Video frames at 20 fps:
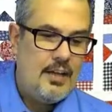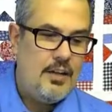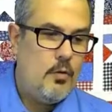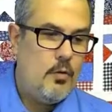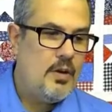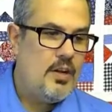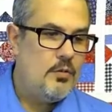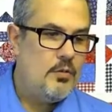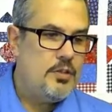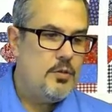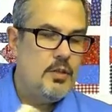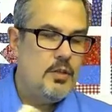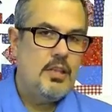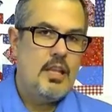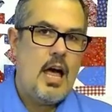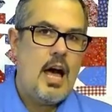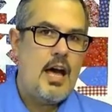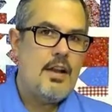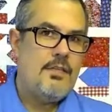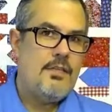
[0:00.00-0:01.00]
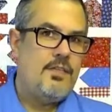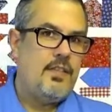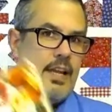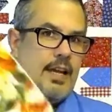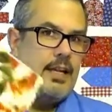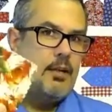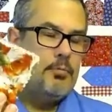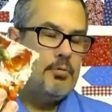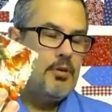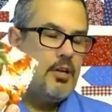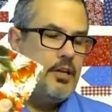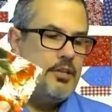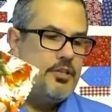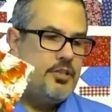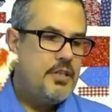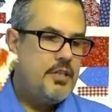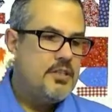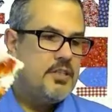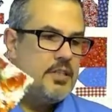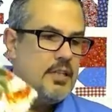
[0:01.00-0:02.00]
I know we don't do a lot of flannel
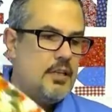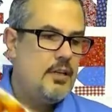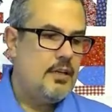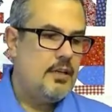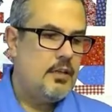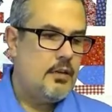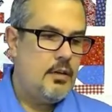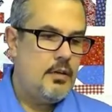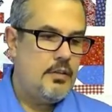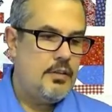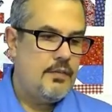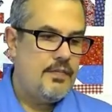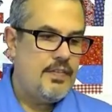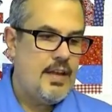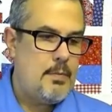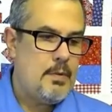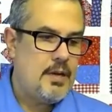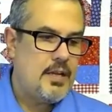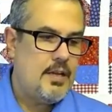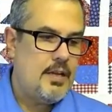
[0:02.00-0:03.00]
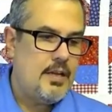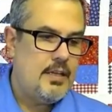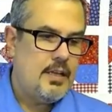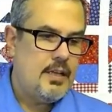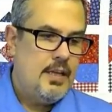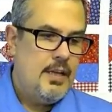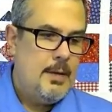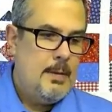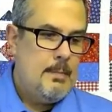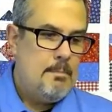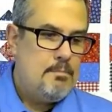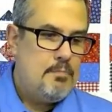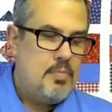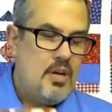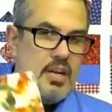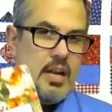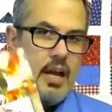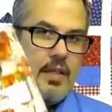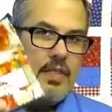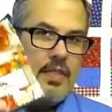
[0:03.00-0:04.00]
projects on the Fabric Hut,
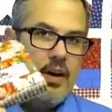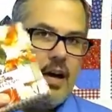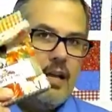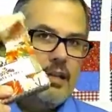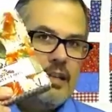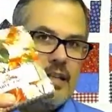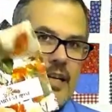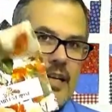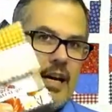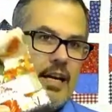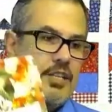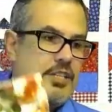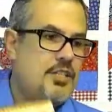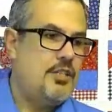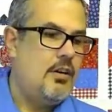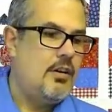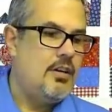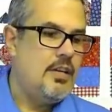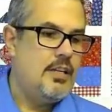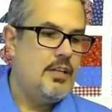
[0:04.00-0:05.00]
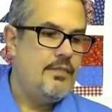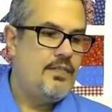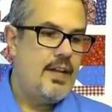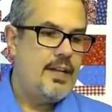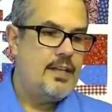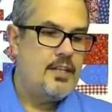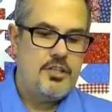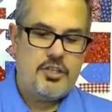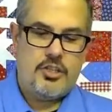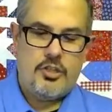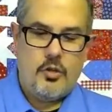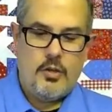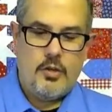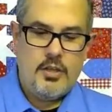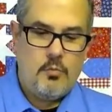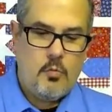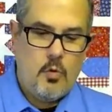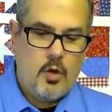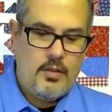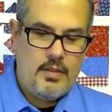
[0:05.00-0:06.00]
but I thought, gosh darn it, if I could show
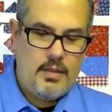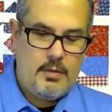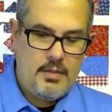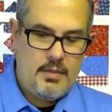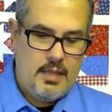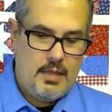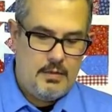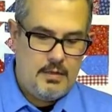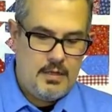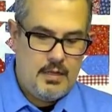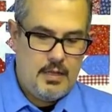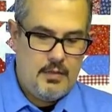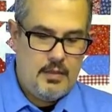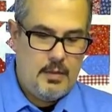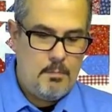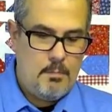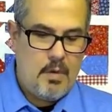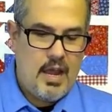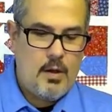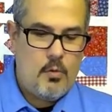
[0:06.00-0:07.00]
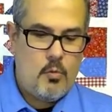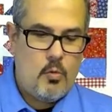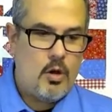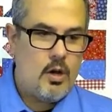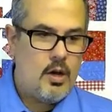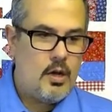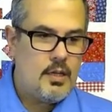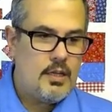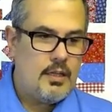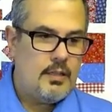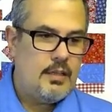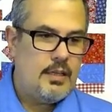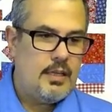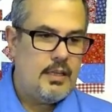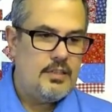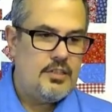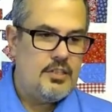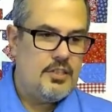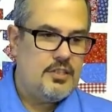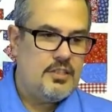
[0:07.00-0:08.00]
you one that might work
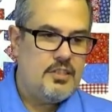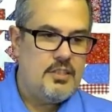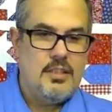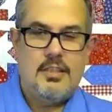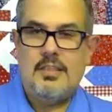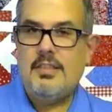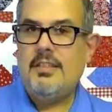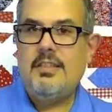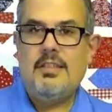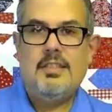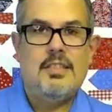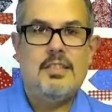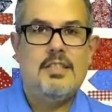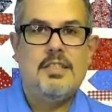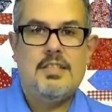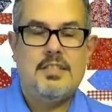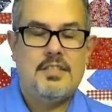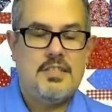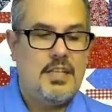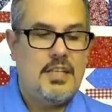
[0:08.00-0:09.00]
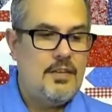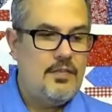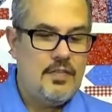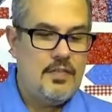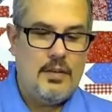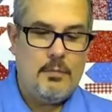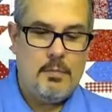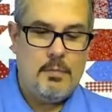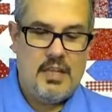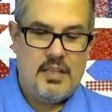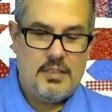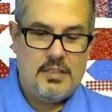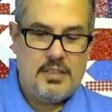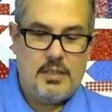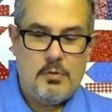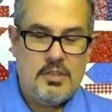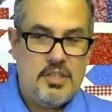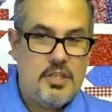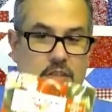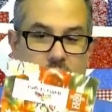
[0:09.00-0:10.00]
and just see
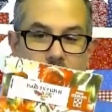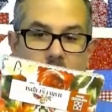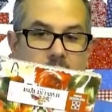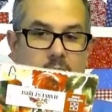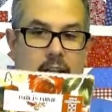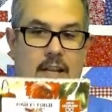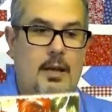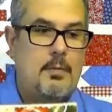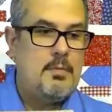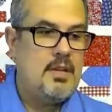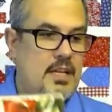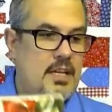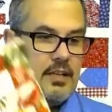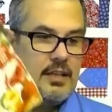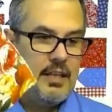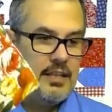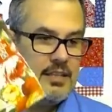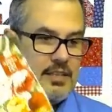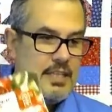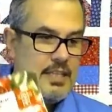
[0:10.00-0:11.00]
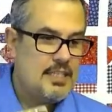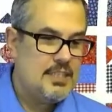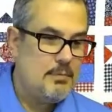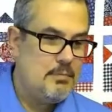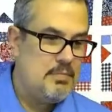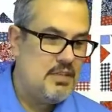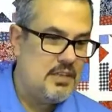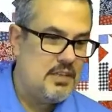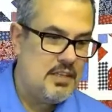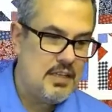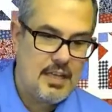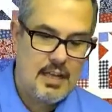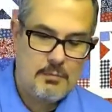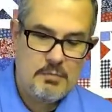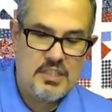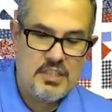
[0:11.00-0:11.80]
see what you thought. I mean, that's the big thing.